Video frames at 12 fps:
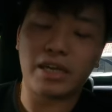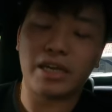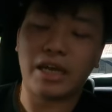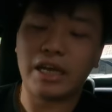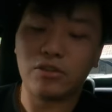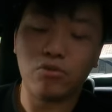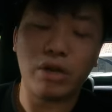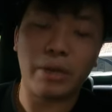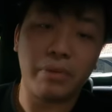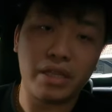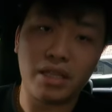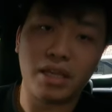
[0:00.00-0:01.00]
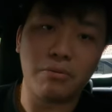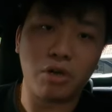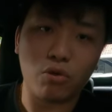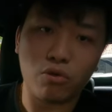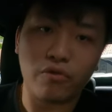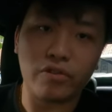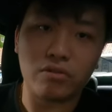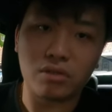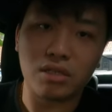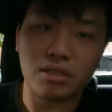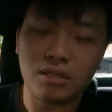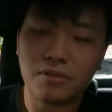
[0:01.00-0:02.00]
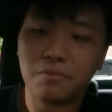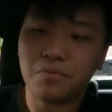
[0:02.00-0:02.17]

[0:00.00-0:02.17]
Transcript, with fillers: and I do like maintaining my own filters,